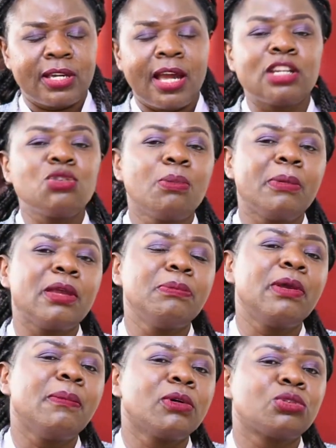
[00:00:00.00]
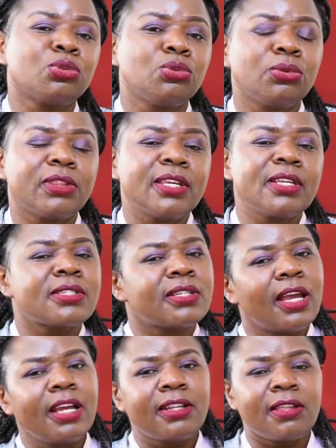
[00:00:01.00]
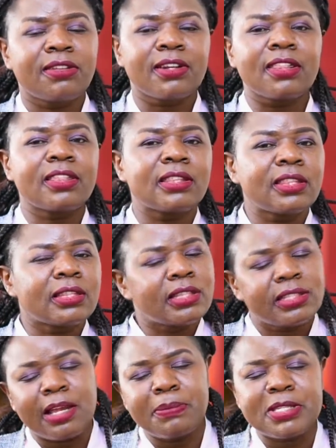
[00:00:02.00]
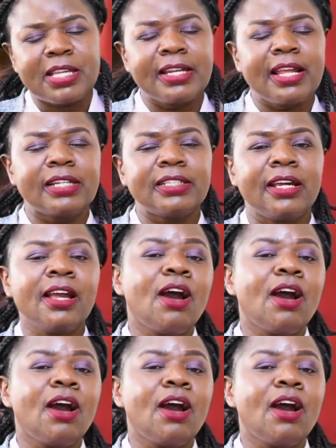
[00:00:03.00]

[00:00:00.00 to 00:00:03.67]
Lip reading: And you may be able to do this either 3 times in a day,